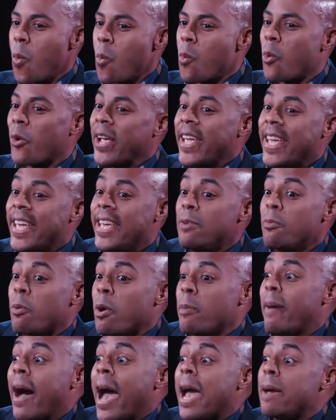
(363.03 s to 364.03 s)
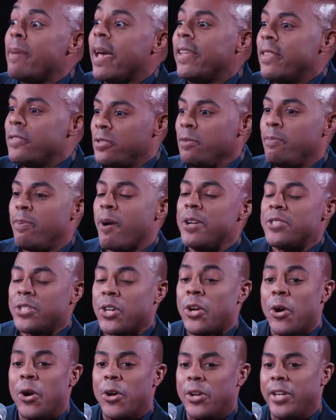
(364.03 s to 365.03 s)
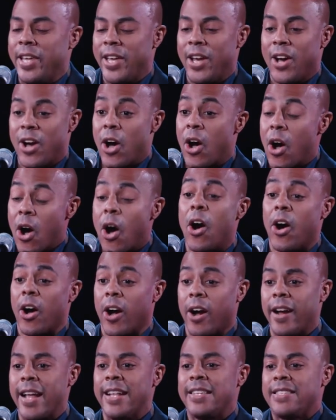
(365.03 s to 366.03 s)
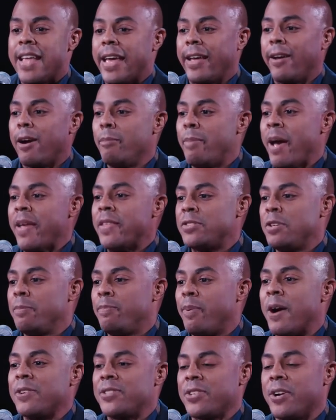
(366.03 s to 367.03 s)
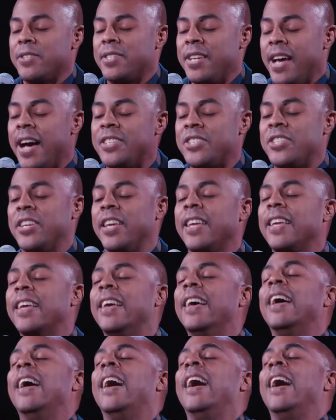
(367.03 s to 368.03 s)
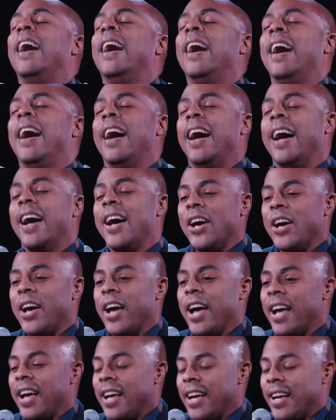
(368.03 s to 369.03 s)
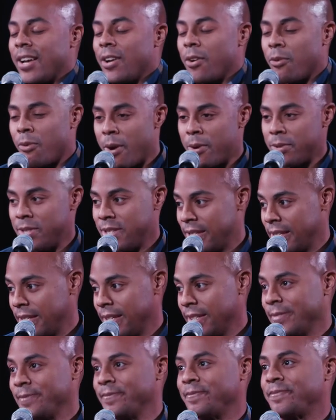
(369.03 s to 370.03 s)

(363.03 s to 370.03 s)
were in where my bathing suit parts currently are. It's like our bathing suit parts are touching Gross.